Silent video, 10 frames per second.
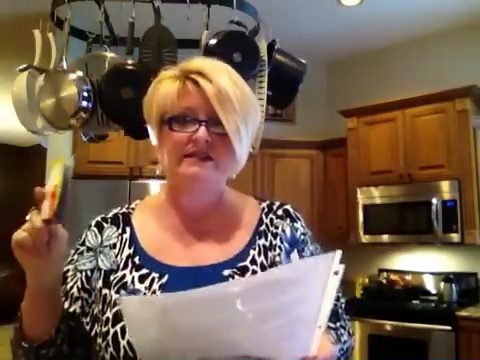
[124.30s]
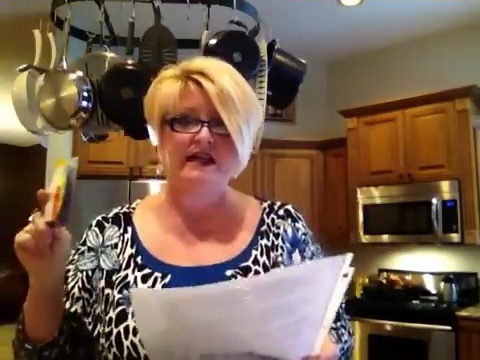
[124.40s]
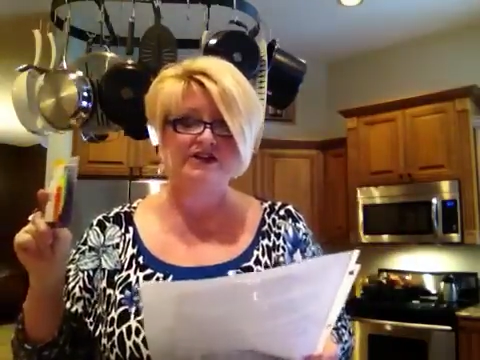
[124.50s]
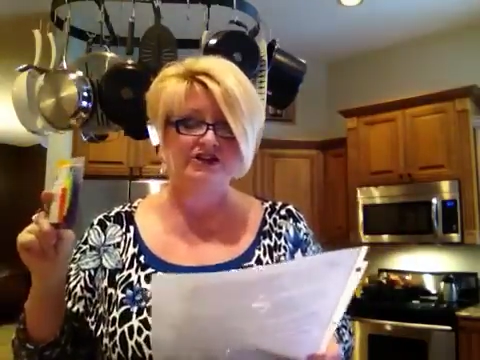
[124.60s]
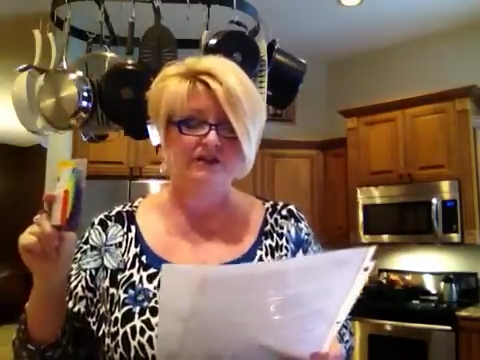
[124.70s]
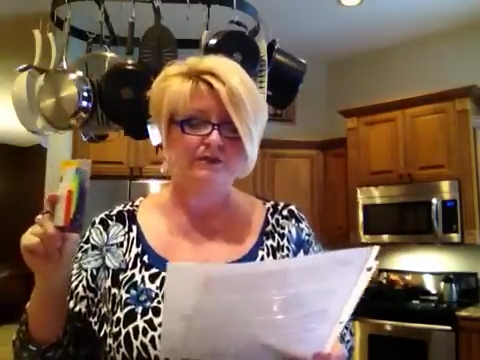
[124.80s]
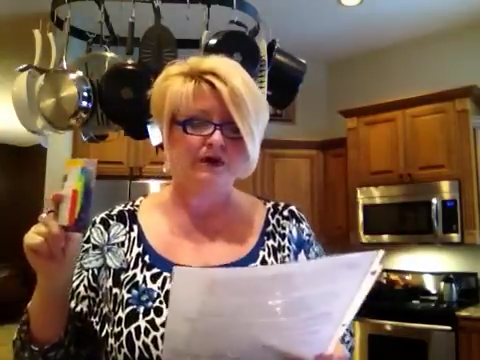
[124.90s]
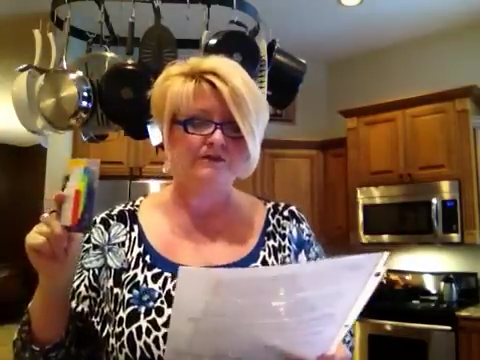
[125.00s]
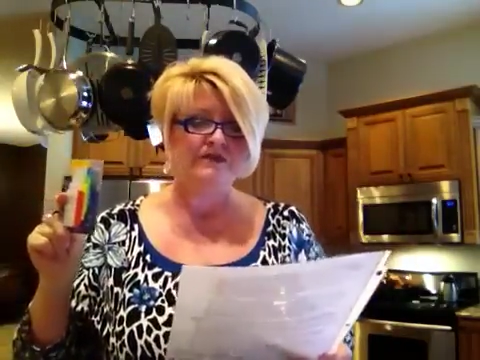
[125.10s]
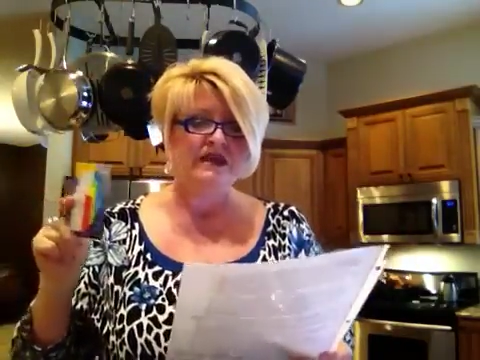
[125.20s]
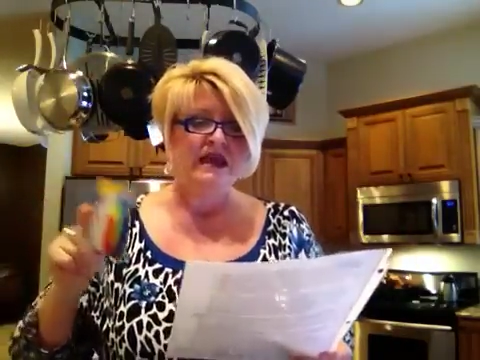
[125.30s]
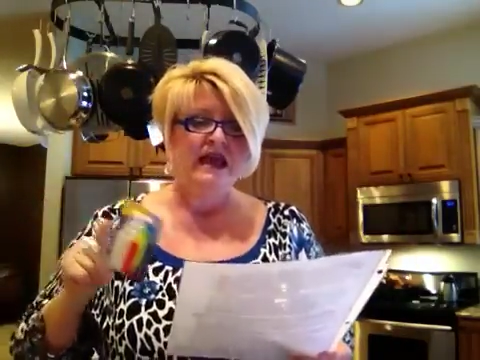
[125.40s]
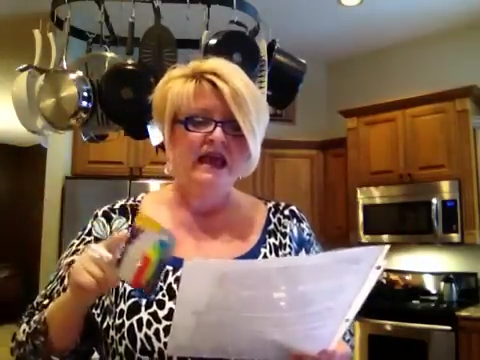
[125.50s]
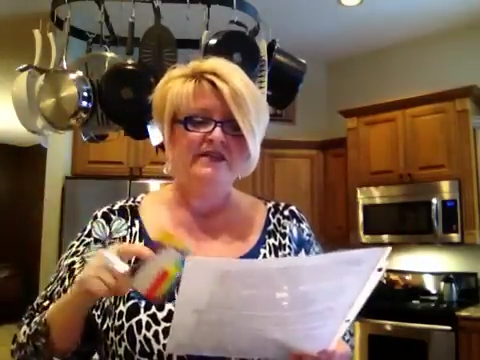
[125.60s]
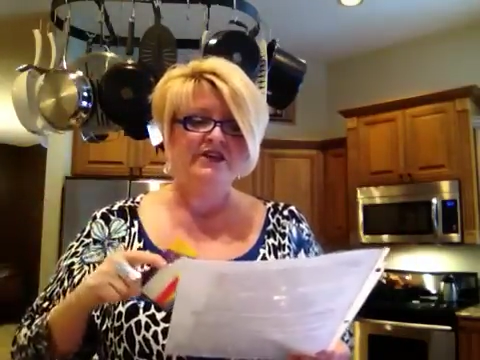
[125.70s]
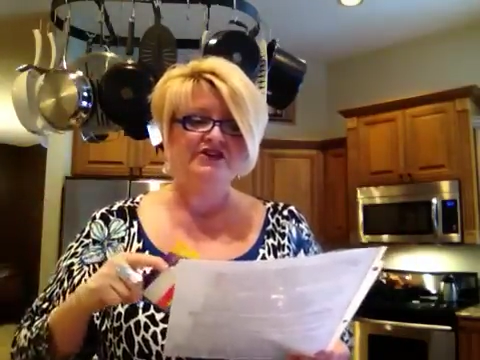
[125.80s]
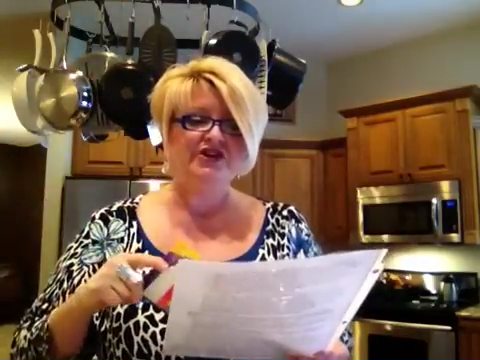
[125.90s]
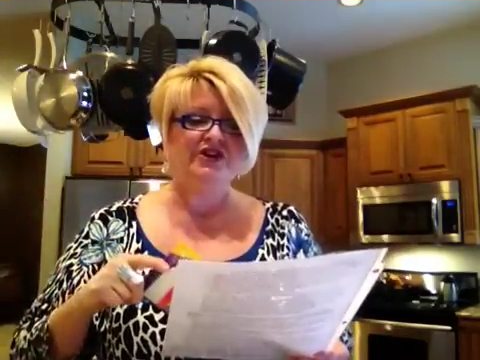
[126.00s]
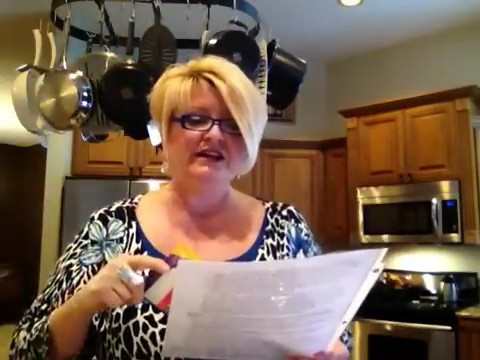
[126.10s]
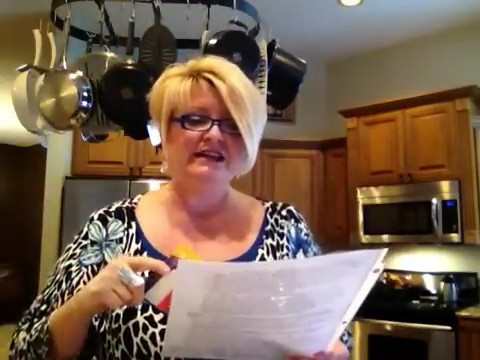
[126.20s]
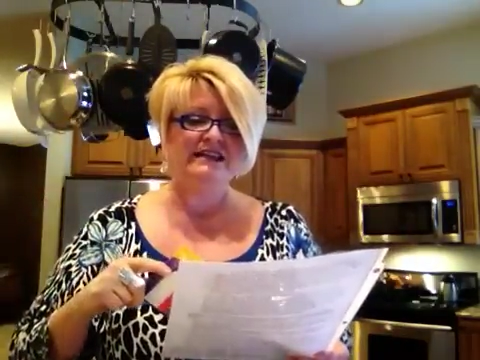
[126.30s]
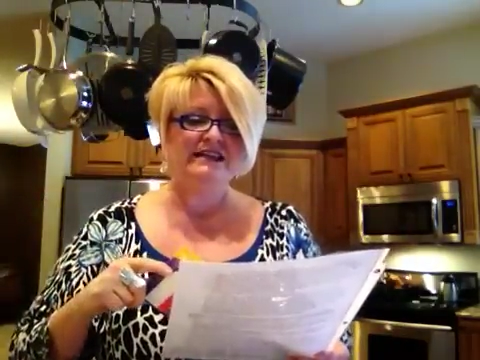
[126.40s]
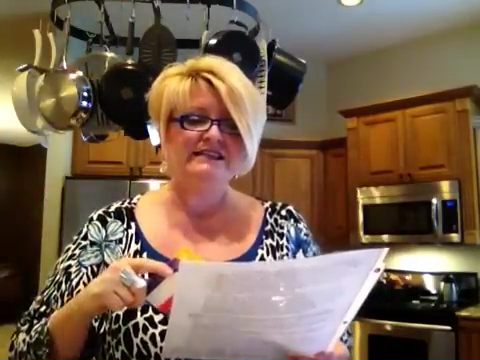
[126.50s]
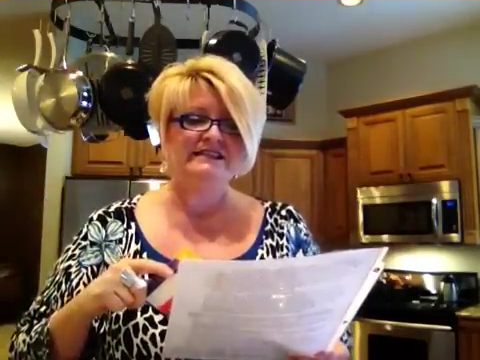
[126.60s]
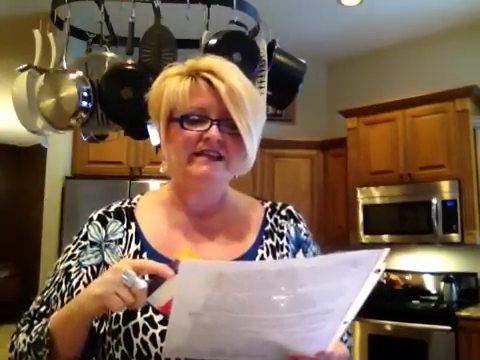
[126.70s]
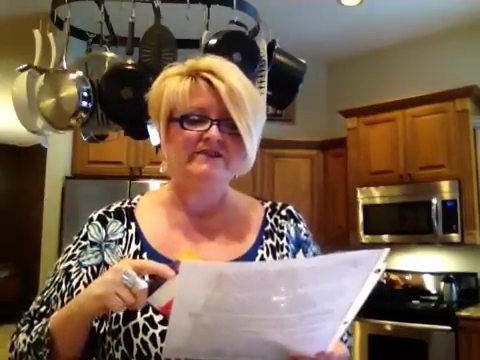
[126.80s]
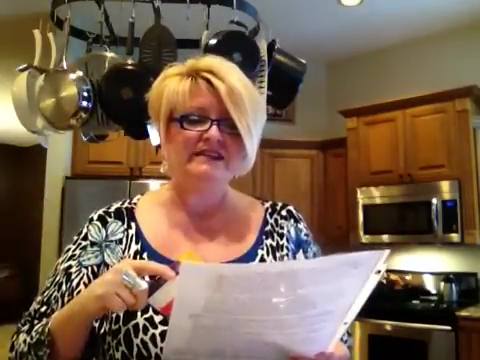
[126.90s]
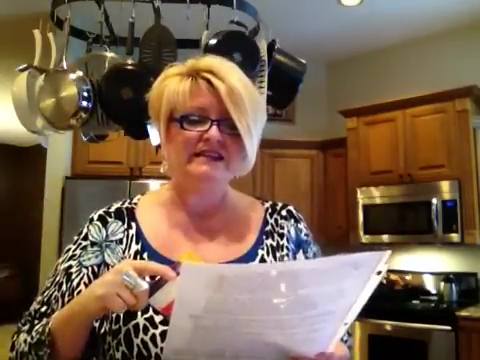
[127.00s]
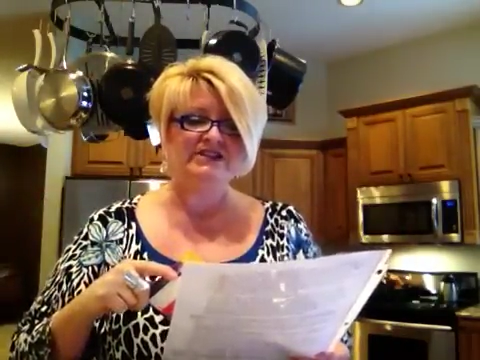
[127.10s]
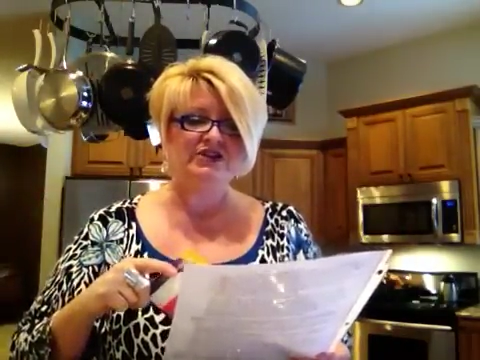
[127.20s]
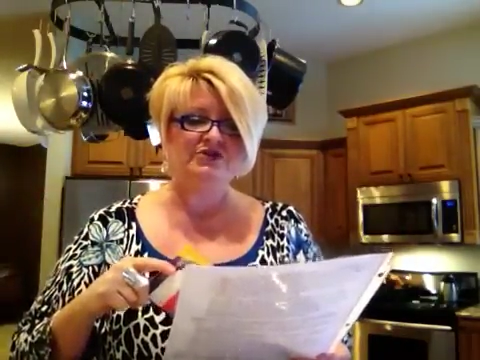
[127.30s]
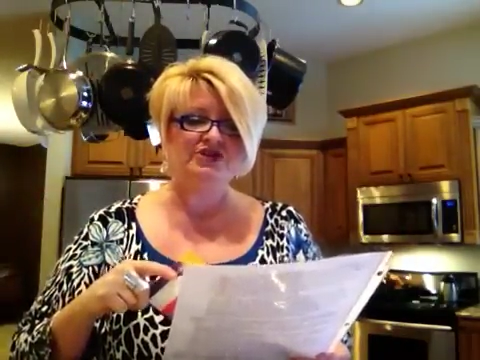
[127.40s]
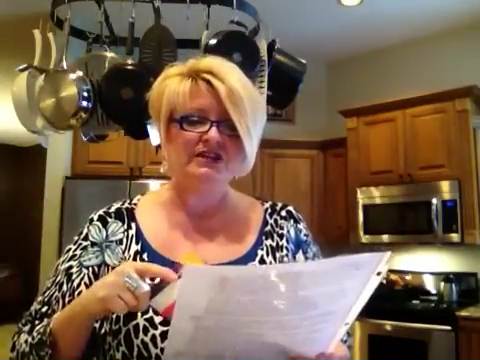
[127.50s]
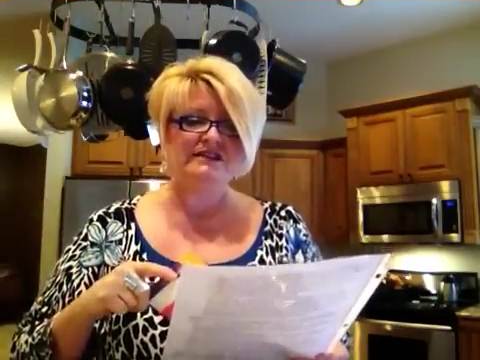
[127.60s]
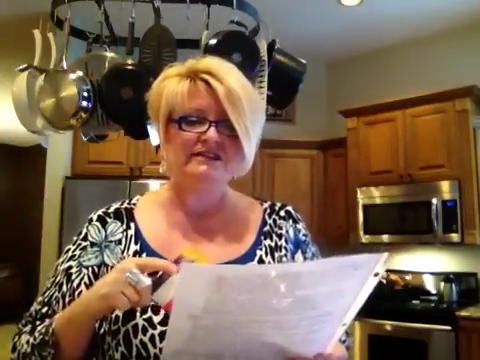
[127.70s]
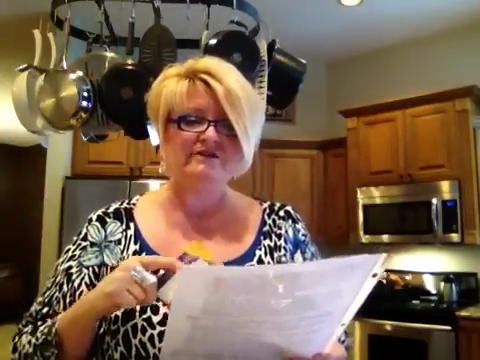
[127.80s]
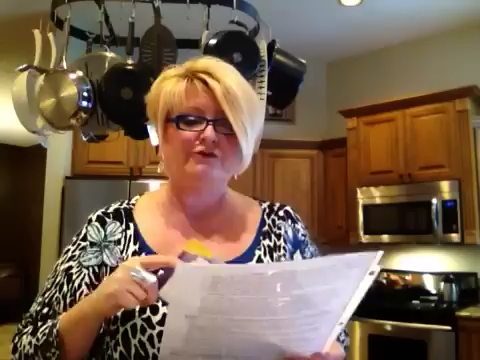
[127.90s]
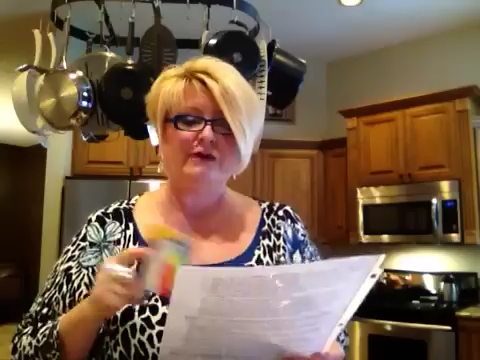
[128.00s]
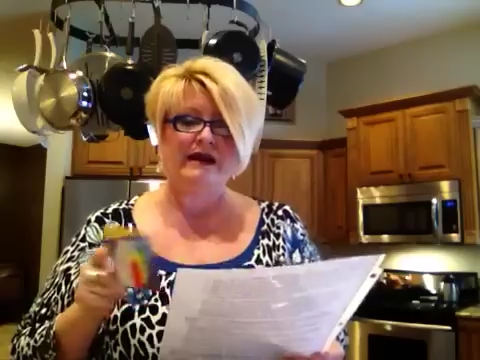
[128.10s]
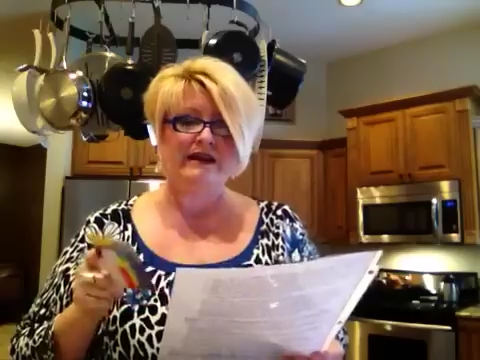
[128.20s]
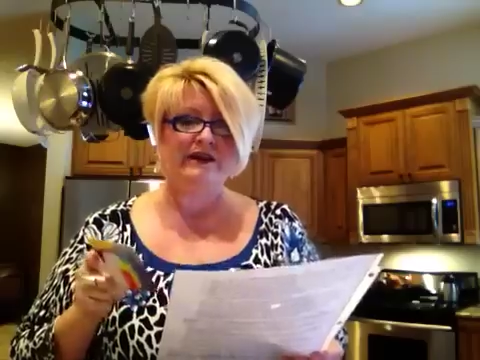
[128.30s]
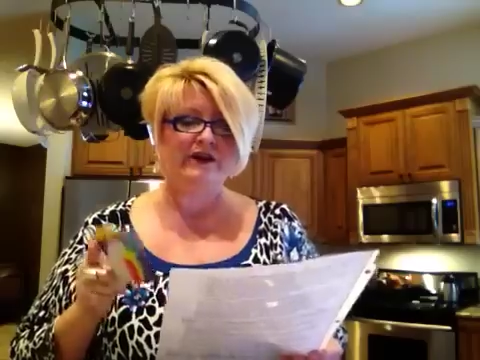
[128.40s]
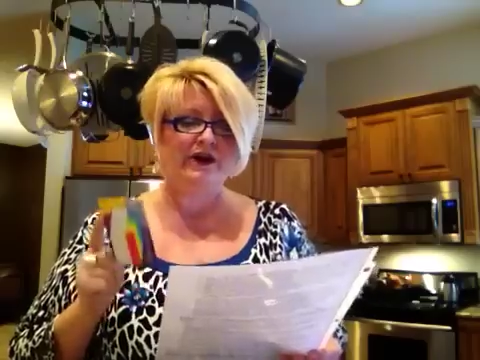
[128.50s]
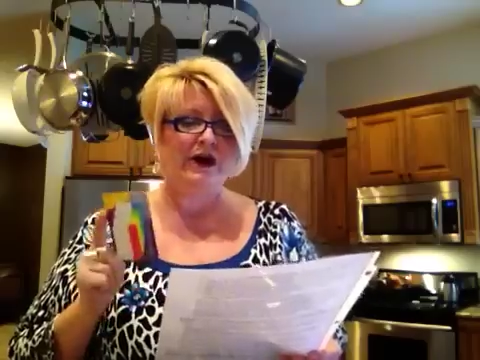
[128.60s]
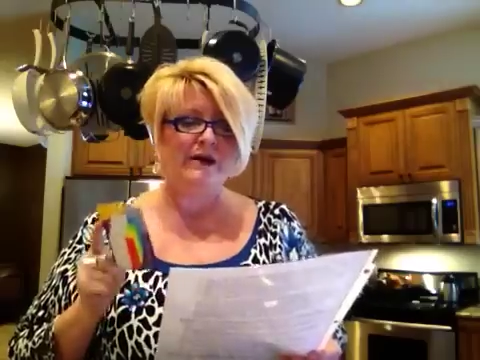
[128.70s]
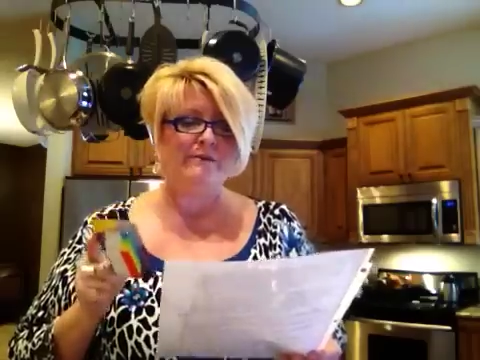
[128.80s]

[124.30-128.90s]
a lot cheaper. And then you're going to need 72 sheets of regular